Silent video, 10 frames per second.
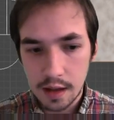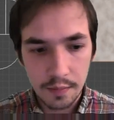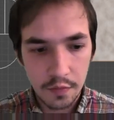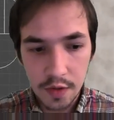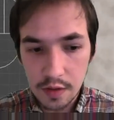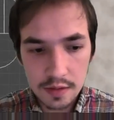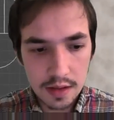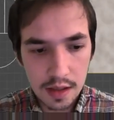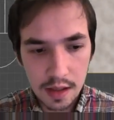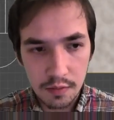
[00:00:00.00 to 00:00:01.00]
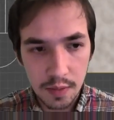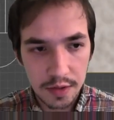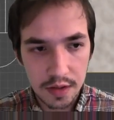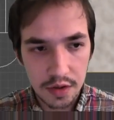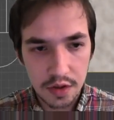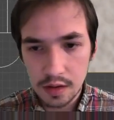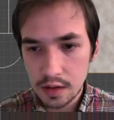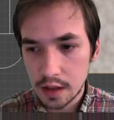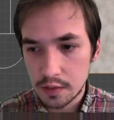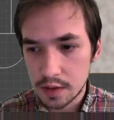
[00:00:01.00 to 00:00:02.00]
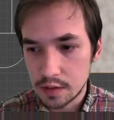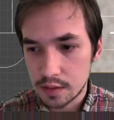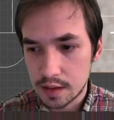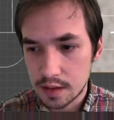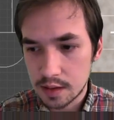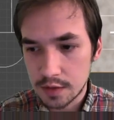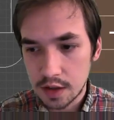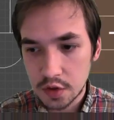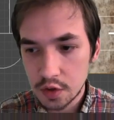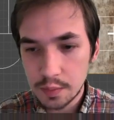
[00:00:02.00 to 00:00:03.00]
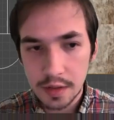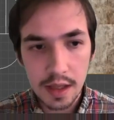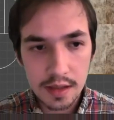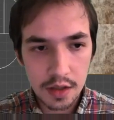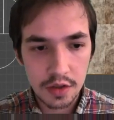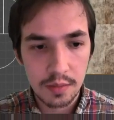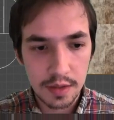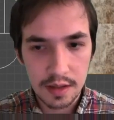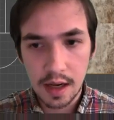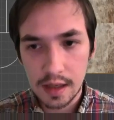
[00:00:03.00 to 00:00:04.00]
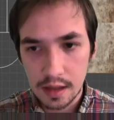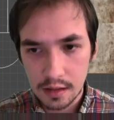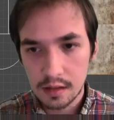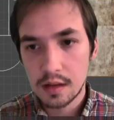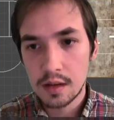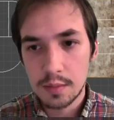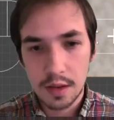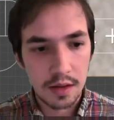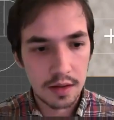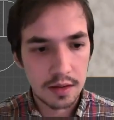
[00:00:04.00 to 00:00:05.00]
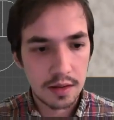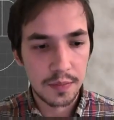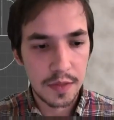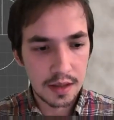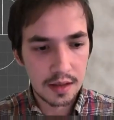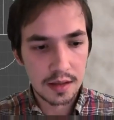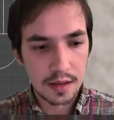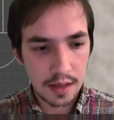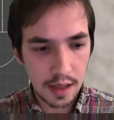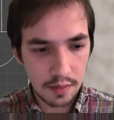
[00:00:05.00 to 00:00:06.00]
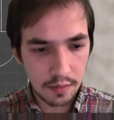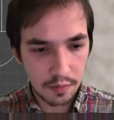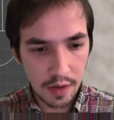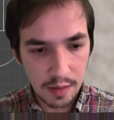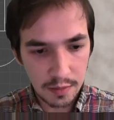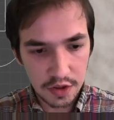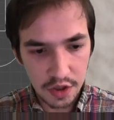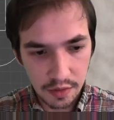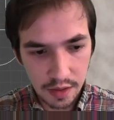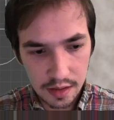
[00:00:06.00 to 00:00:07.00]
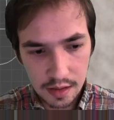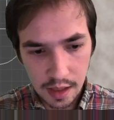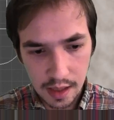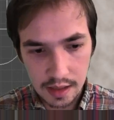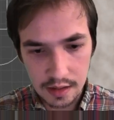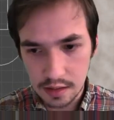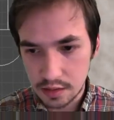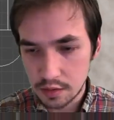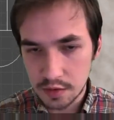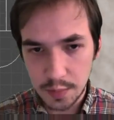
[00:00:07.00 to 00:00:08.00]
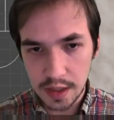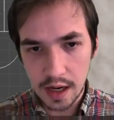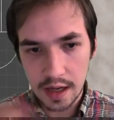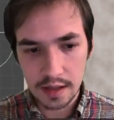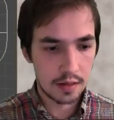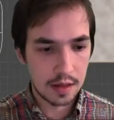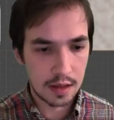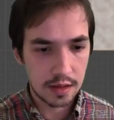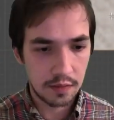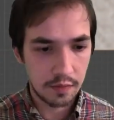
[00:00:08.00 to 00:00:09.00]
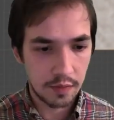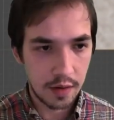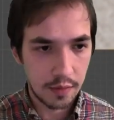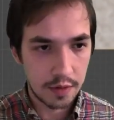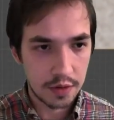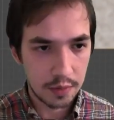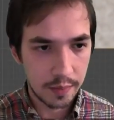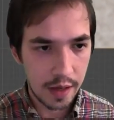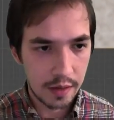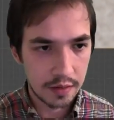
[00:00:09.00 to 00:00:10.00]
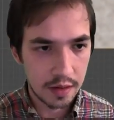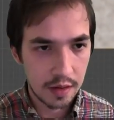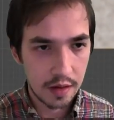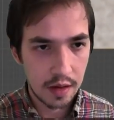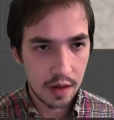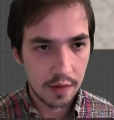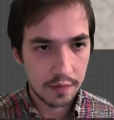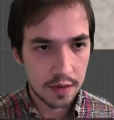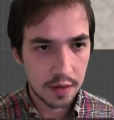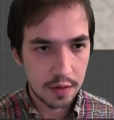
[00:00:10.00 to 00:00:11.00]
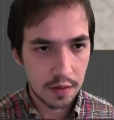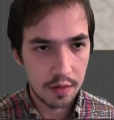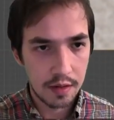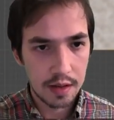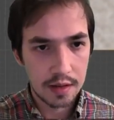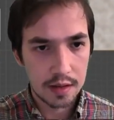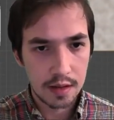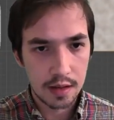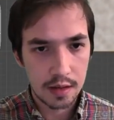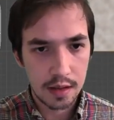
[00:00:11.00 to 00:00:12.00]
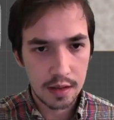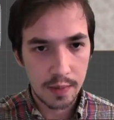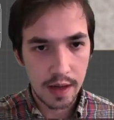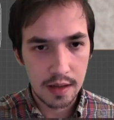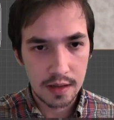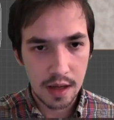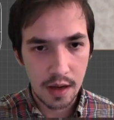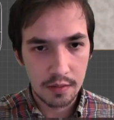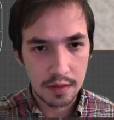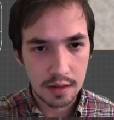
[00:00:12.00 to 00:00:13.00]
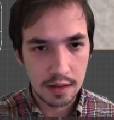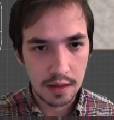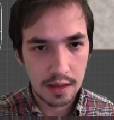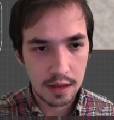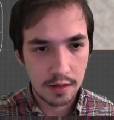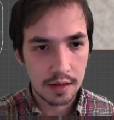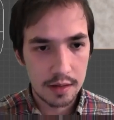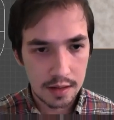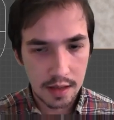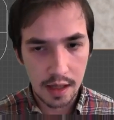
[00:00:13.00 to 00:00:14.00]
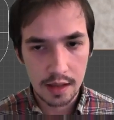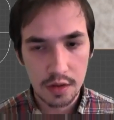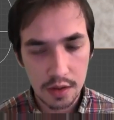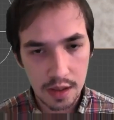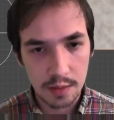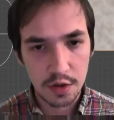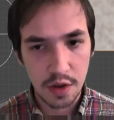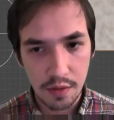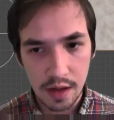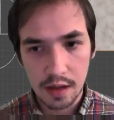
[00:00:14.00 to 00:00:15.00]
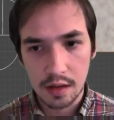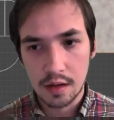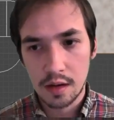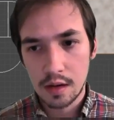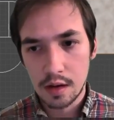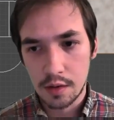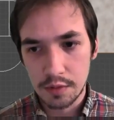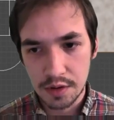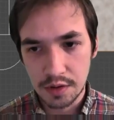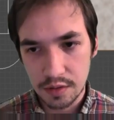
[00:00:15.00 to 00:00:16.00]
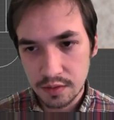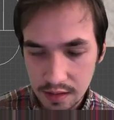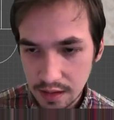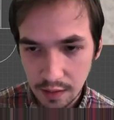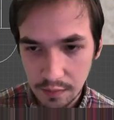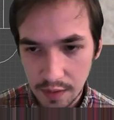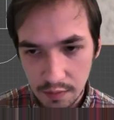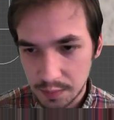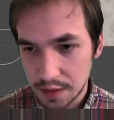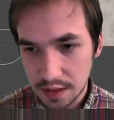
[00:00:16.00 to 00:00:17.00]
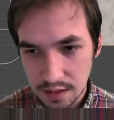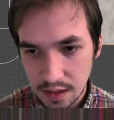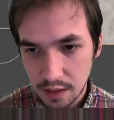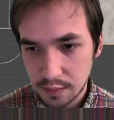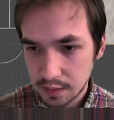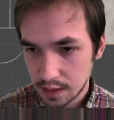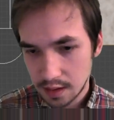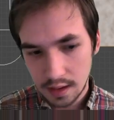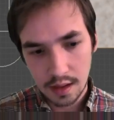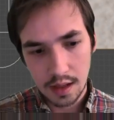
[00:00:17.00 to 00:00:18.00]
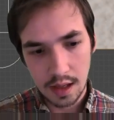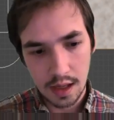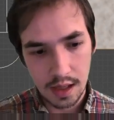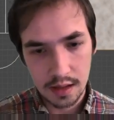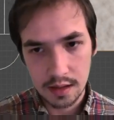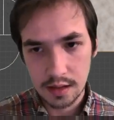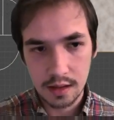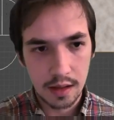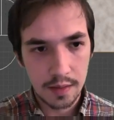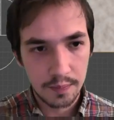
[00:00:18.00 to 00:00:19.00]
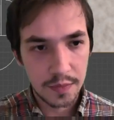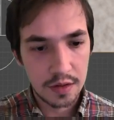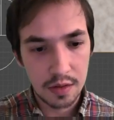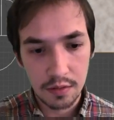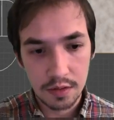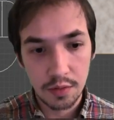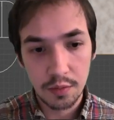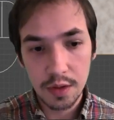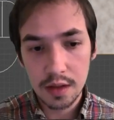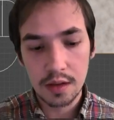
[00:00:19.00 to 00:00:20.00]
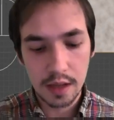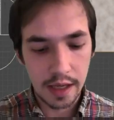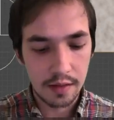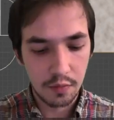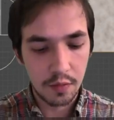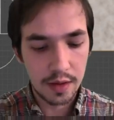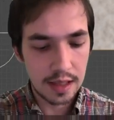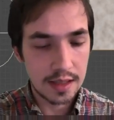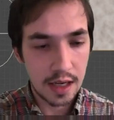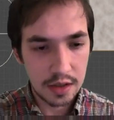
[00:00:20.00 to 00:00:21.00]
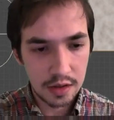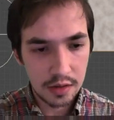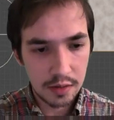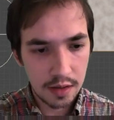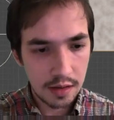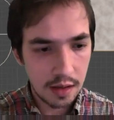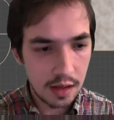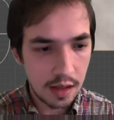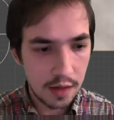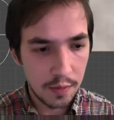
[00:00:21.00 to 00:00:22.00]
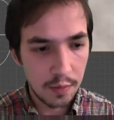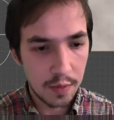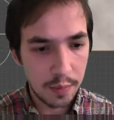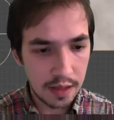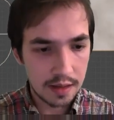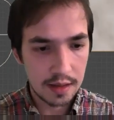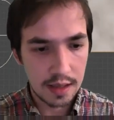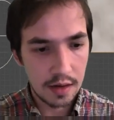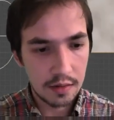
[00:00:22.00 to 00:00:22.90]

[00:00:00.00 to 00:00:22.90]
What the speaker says: we don't see any repetition like we do with the seam texture, but that's actually misguiding because this is randomly generated and goes beyond this original bound of the coordinates. It expands out to these areas and just keeps generating original stuff, non-repeating stuff. And so to really look at what that's actually doing, if we were to bake this out